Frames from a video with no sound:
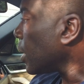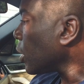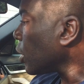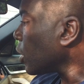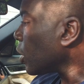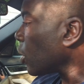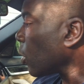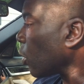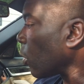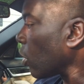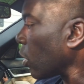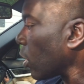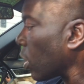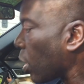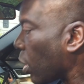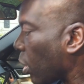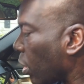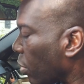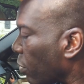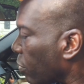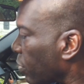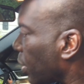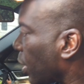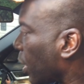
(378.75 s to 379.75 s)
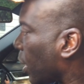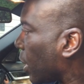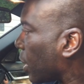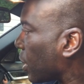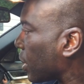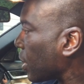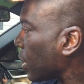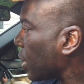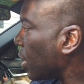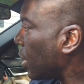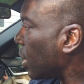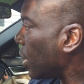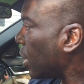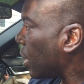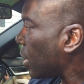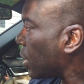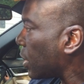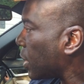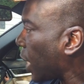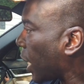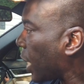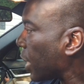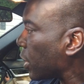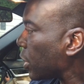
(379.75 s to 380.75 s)
install of that
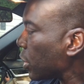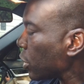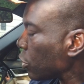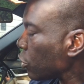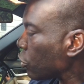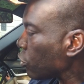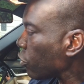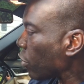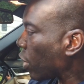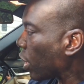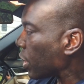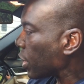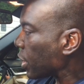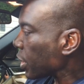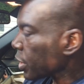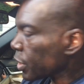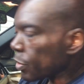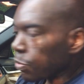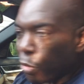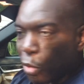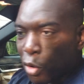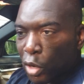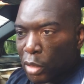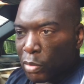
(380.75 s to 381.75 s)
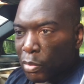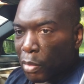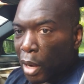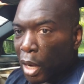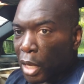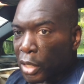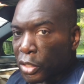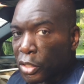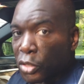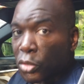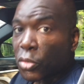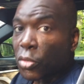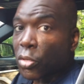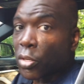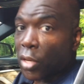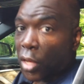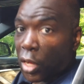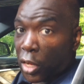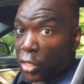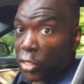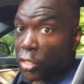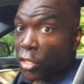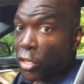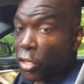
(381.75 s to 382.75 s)
Dinantronics Sport module
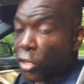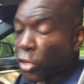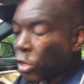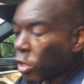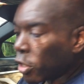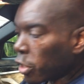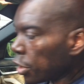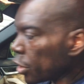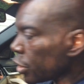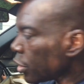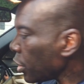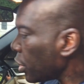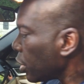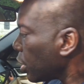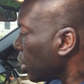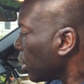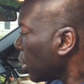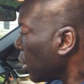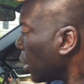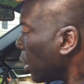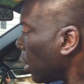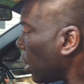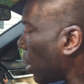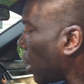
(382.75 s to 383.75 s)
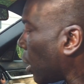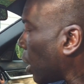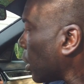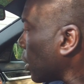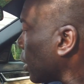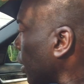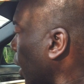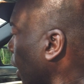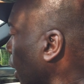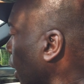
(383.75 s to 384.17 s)
under the hood. And